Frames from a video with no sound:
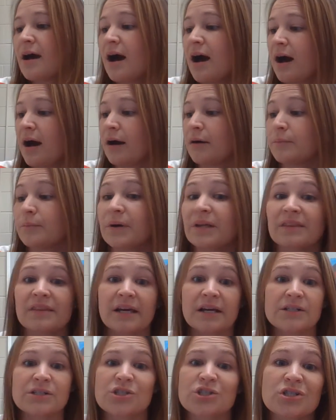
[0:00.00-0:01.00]
But
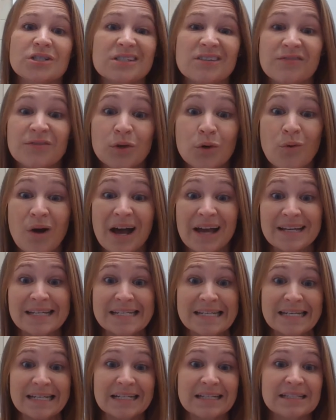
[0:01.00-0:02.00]
there's just a few
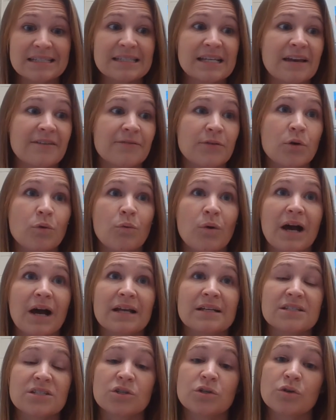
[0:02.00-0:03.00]
ideas. If you
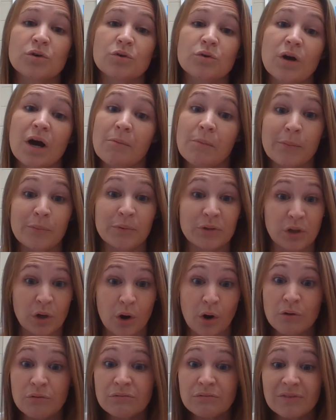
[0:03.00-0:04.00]
want to come up with your
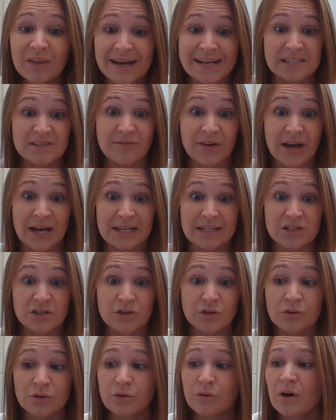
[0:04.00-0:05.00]
own, that's fine
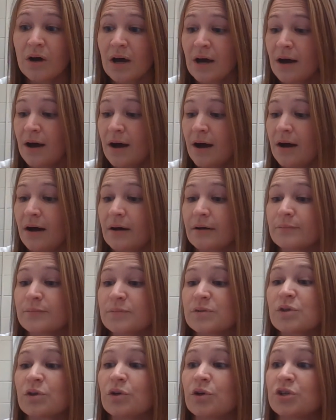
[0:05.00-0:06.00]
too.
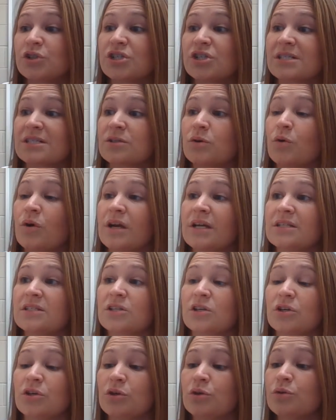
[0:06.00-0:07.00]
So you're just going
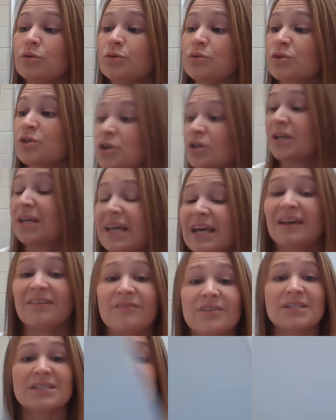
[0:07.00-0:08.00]
to use your
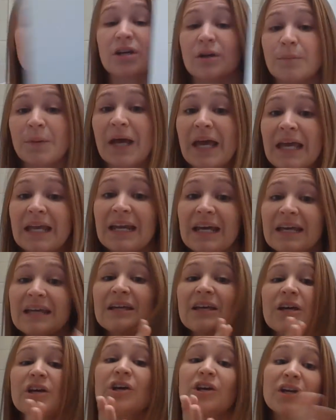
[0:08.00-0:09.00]
canvas, you're going to paint it,
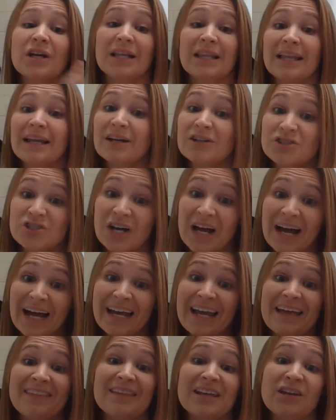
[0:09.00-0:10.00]
you're going to let it dry,
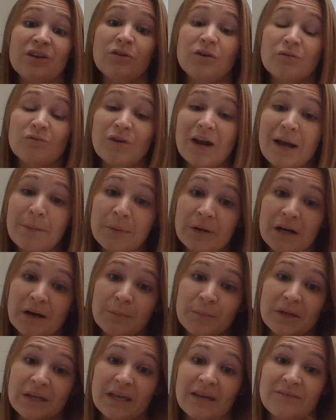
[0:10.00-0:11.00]
and then you can wrap it up
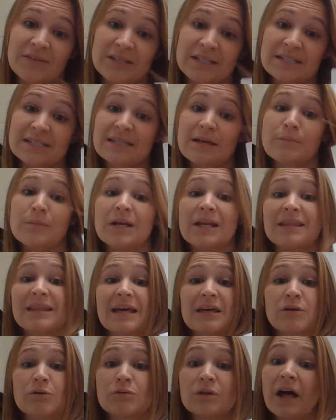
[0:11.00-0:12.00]
and give it to somebody
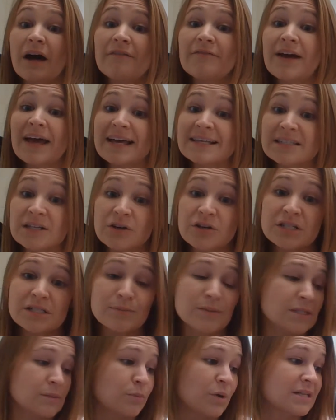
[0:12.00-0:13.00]
that you love as a
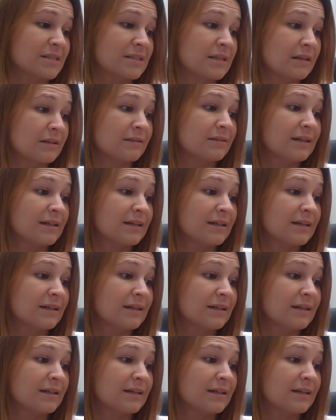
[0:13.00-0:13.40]
Christmas present.